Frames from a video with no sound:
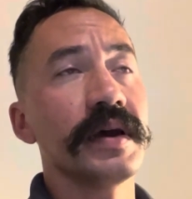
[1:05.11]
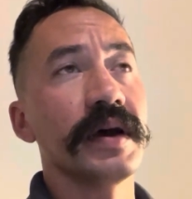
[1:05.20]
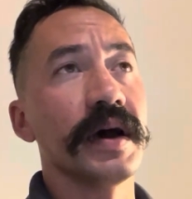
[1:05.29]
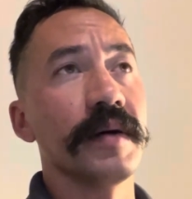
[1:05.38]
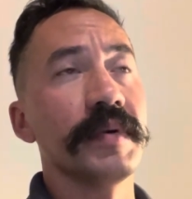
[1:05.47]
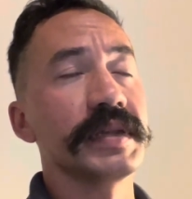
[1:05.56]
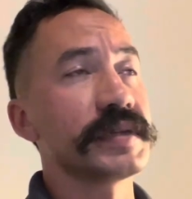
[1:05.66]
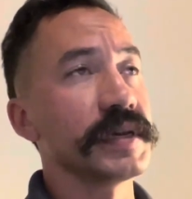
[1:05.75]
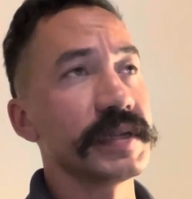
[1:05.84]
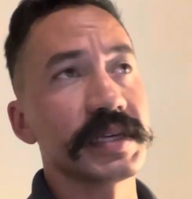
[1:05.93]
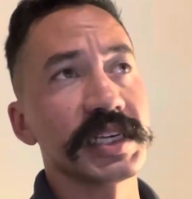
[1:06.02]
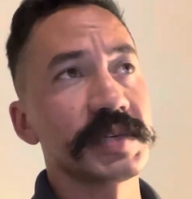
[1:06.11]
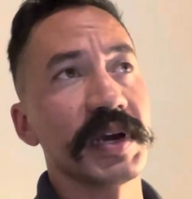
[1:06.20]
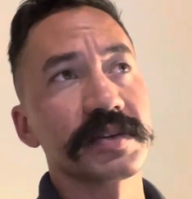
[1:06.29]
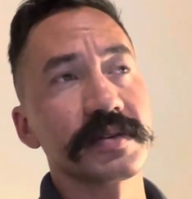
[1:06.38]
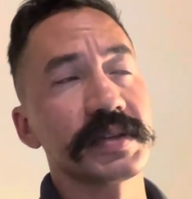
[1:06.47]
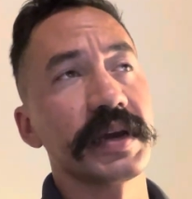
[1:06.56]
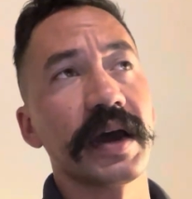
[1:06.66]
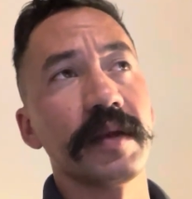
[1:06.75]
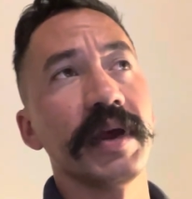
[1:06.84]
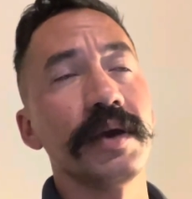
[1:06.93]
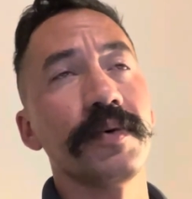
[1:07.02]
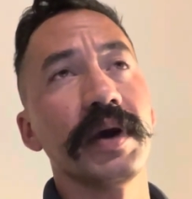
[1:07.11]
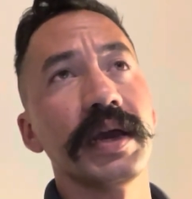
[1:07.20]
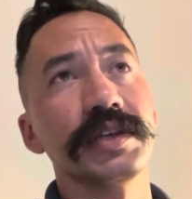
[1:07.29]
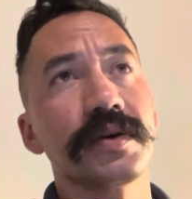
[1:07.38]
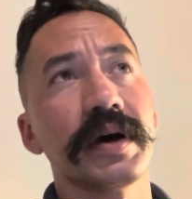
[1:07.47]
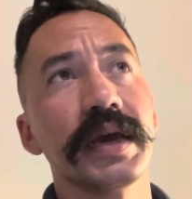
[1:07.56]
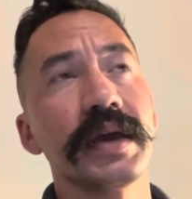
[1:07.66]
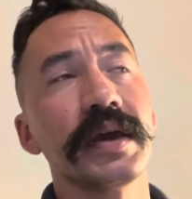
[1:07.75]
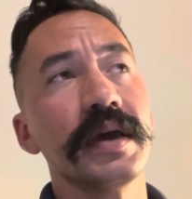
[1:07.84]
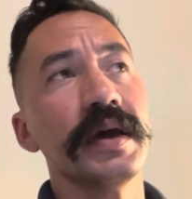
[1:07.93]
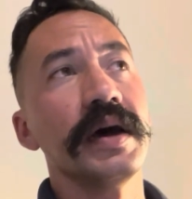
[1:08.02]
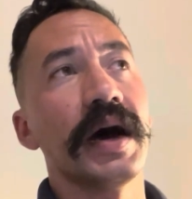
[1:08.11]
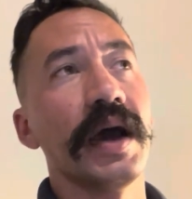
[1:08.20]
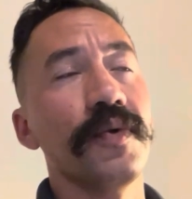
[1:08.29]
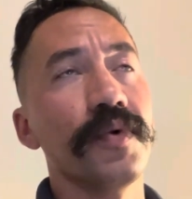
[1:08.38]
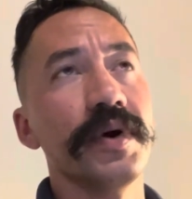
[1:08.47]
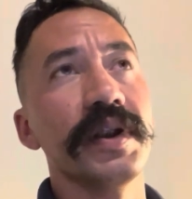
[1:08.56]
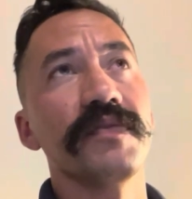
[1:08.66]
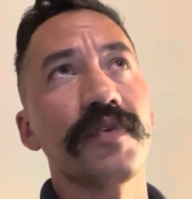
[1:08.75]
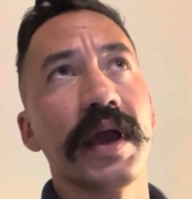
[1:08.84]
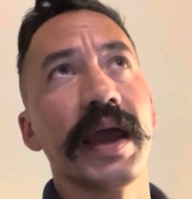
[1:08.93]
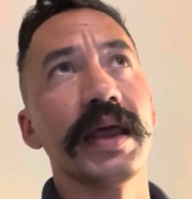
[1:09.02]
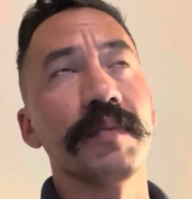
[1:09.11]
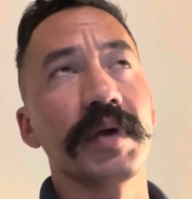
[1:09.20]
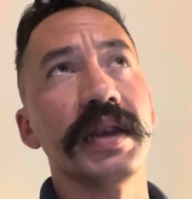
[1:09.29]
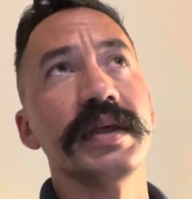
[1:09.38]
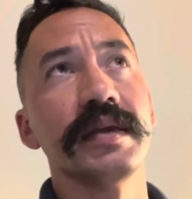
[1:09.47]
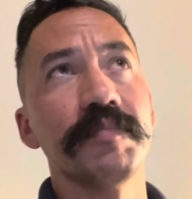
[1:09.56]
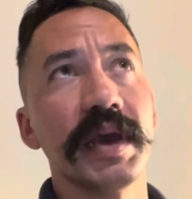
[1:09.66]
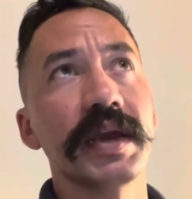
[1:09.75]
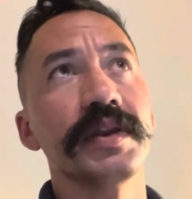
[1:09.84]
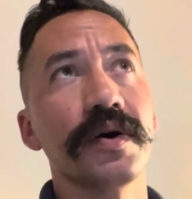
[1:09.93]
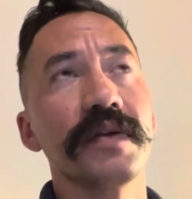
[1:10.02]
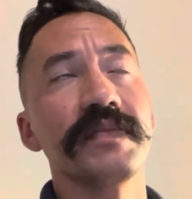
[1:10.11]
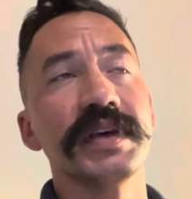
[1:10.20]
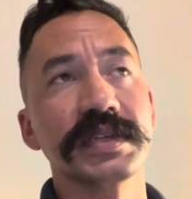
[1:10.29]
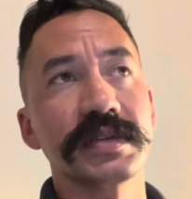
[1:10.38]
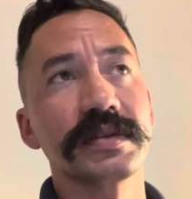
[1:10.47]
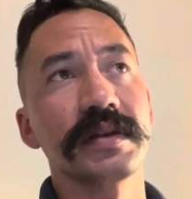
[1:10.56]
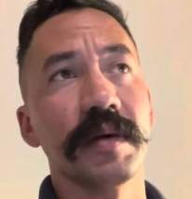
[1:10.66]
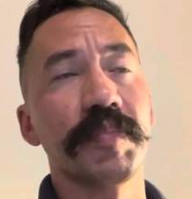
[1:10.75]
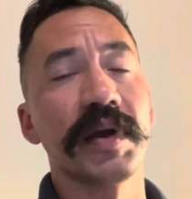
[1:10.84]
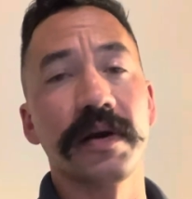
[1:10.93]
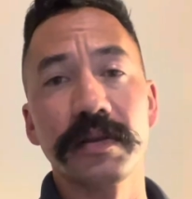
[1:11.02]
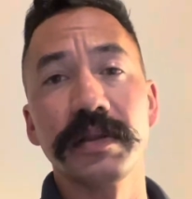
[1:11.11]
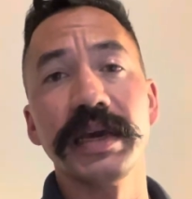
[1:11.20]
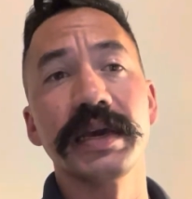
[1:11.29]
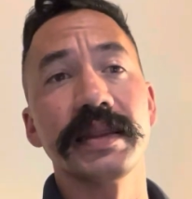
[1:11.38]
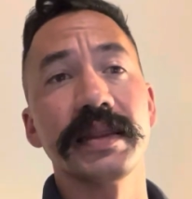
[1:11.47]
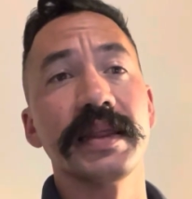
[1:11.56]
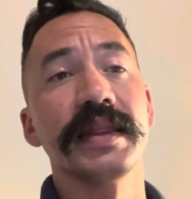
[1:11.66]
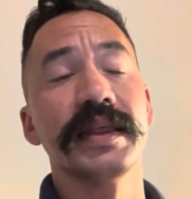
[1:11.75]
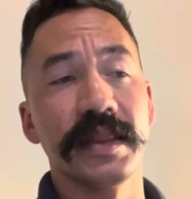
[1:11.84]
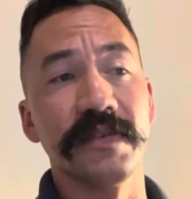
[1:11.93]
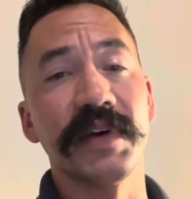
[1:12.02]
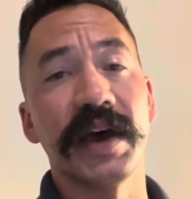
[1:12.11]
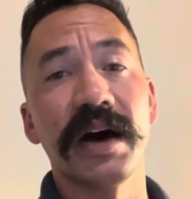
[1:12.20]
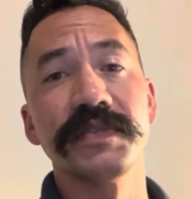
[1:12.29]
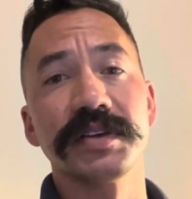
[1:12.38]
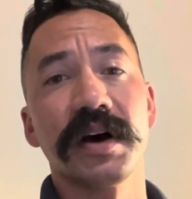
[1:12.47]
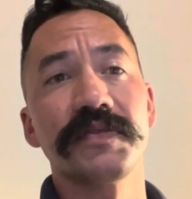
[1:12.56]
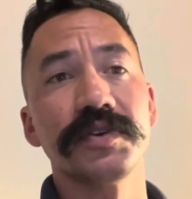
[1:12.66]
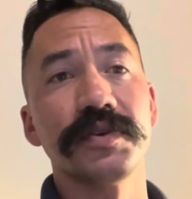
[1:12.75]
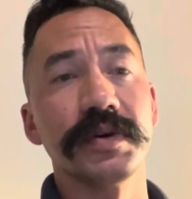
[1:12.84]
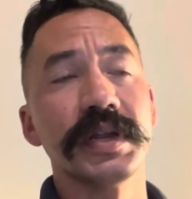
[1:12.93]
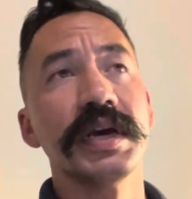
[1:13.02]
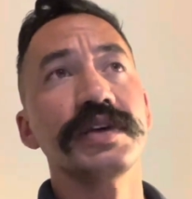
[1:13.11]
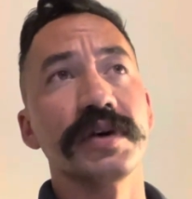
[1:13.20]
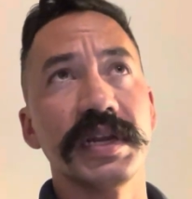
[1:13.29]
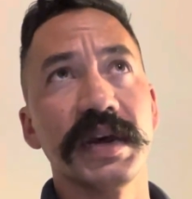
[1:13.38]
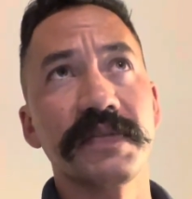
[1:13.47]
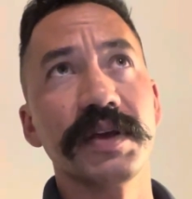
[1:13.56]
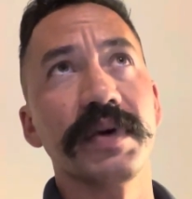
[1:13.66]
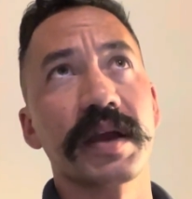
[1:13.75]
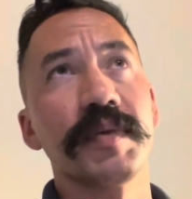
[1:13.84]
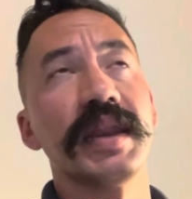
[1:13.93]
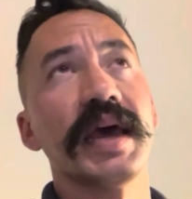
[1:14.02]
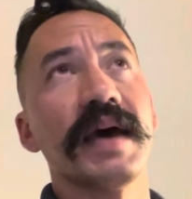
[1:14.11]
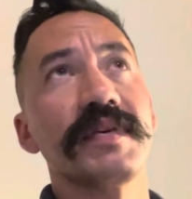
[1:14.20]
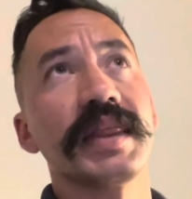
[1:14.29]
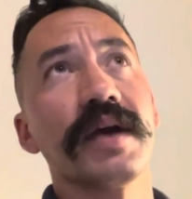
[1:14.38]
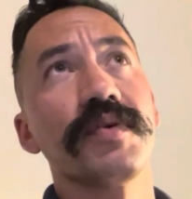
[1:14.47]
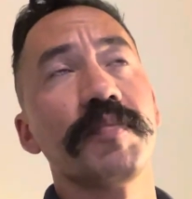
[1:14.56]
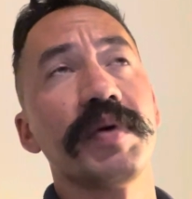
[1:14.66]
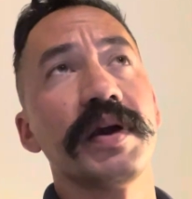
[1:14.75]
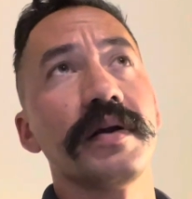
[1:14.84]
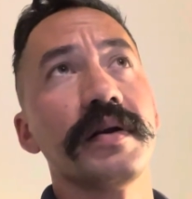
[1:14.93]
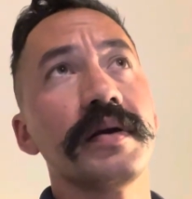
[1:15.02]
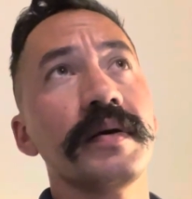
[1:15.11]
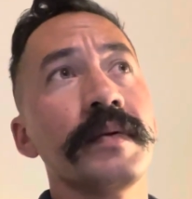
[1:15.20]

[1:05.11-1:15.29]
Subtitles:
It's a specialty item anyway, and so I wouldn't have ran it, but I did make note of this apparent leak, and the valve is off to it. So I definitely recommend having that repaired.